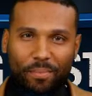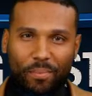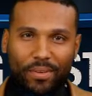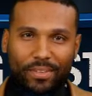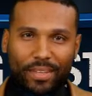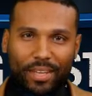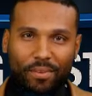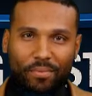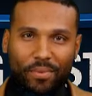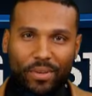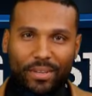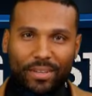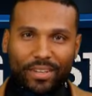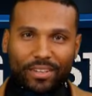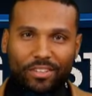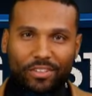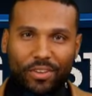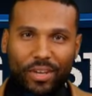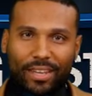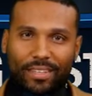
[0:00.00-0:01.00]
Would they
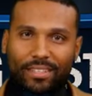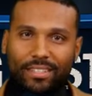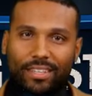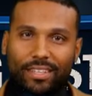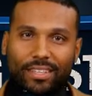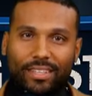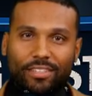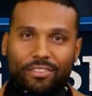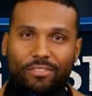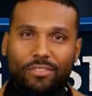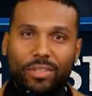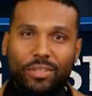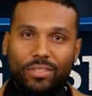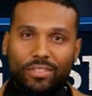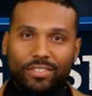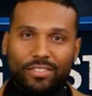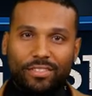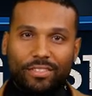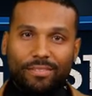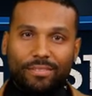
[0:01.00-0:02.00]
really strike cities
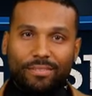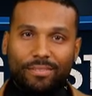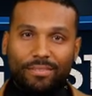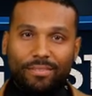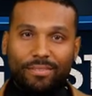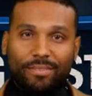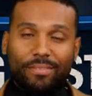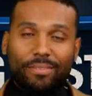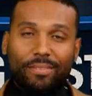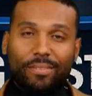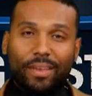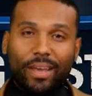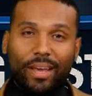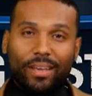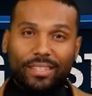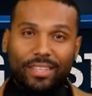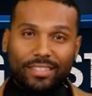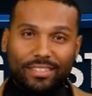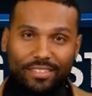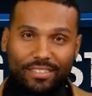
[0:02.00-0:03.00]
first?
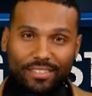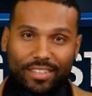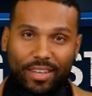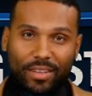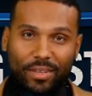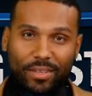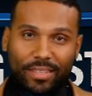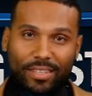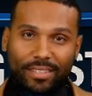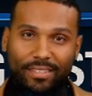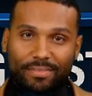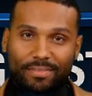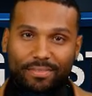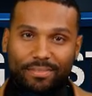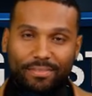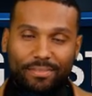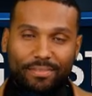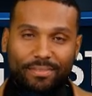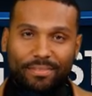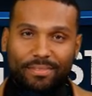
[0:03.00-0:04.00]
Not necessarily.
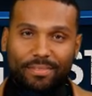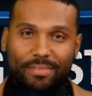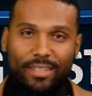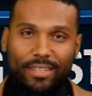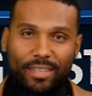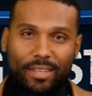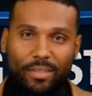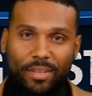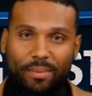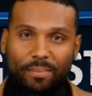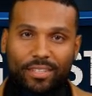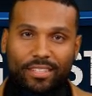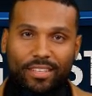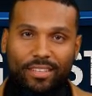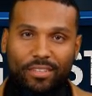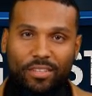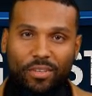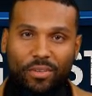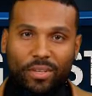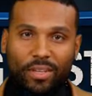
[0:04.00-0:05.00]
In a
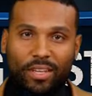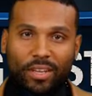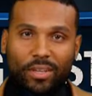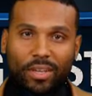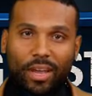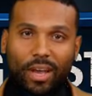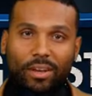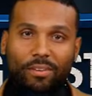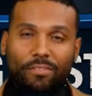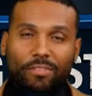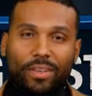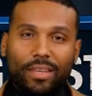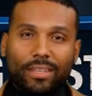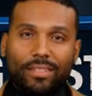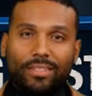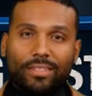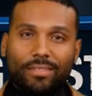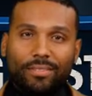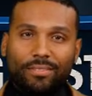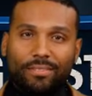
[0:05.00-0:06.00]
limited nuclear
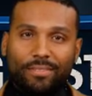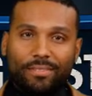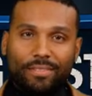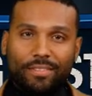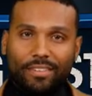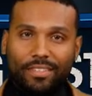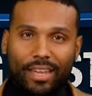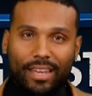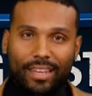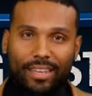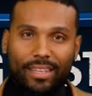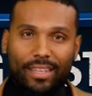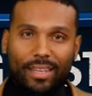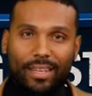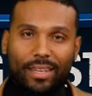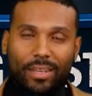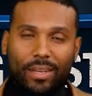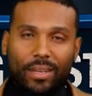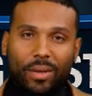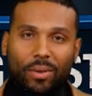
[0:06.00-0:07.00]
conflict, say,
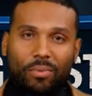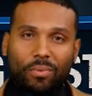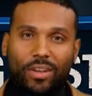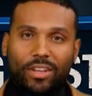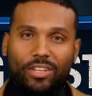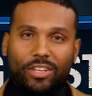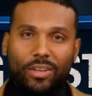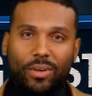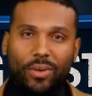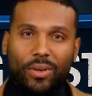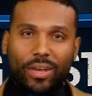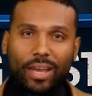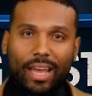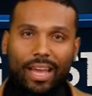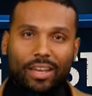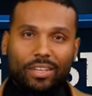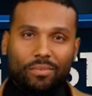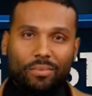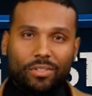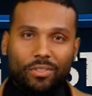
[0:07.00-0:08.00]
a regional
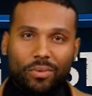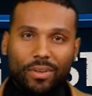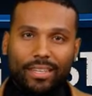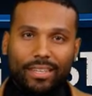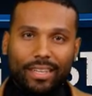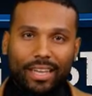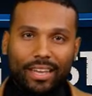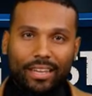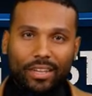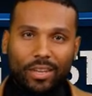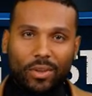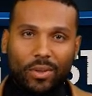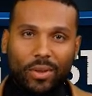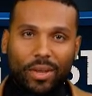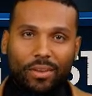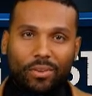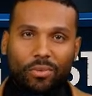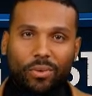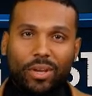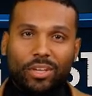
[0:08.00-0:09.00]
clash between NATO
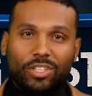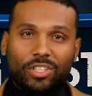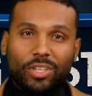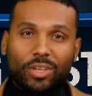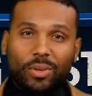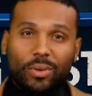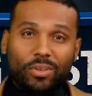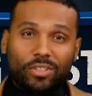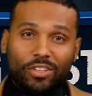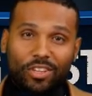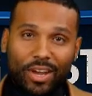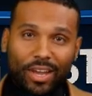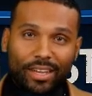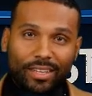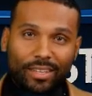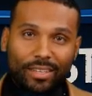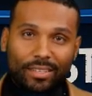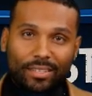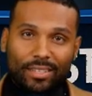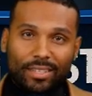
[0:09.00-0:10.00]
and Russia or
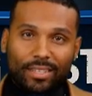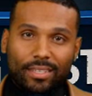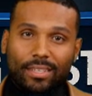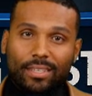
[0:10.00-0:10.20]
China,